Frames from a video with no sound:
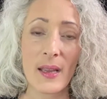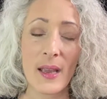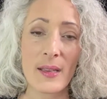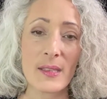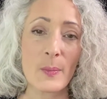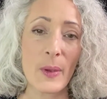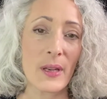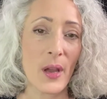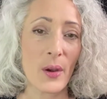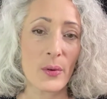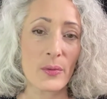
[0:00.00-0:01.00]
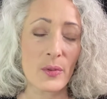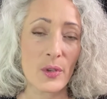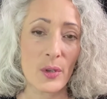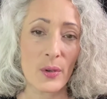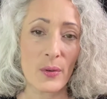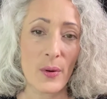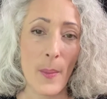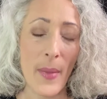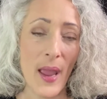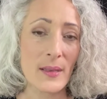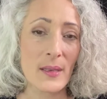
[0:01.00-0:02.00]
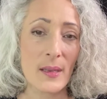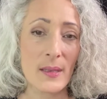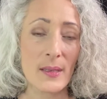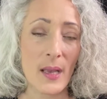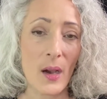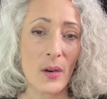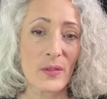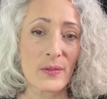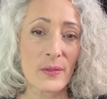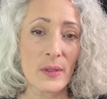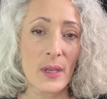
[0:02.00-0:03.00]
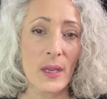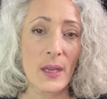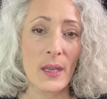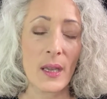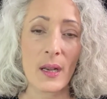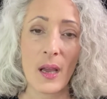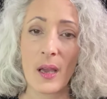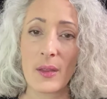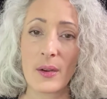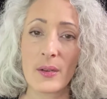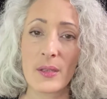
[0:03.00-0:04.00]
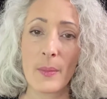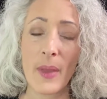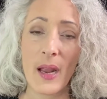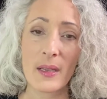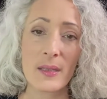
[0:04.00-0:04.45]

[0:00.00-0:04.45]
has been known to mask itself in other somatic